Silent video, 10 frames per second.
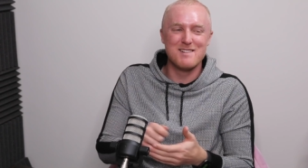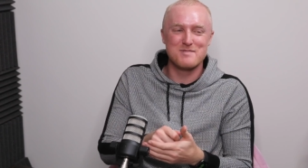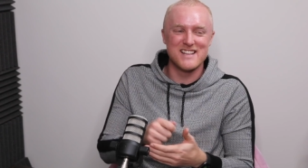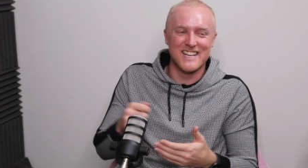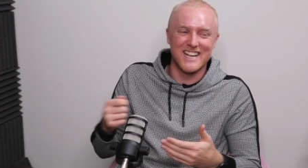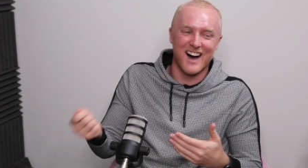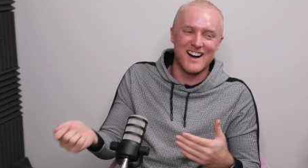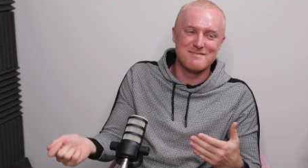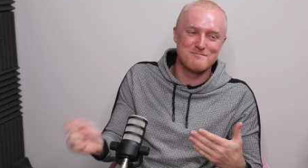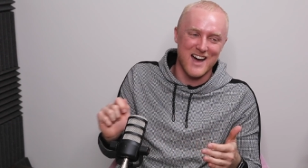opened the
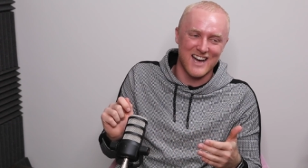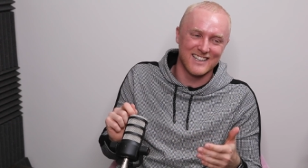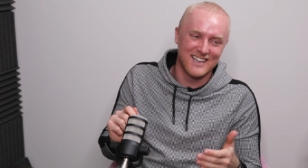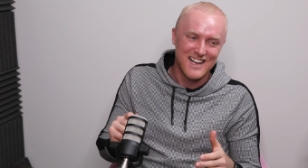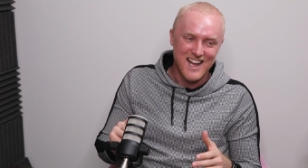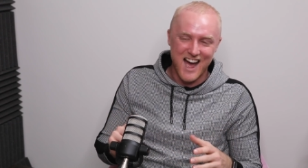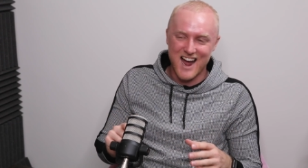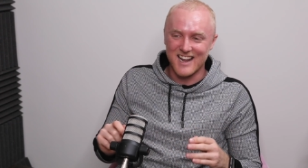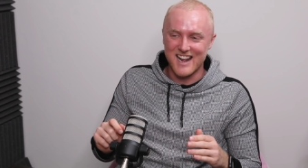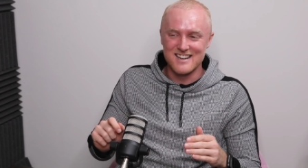iPad
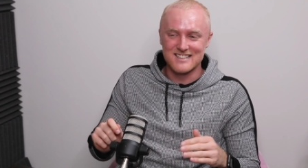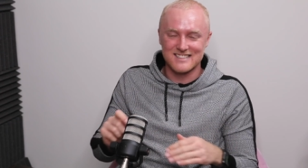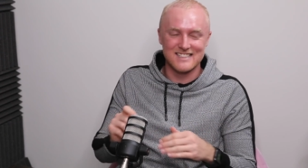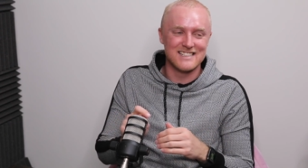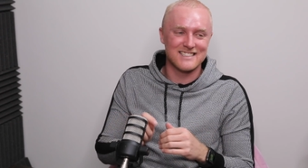and instantly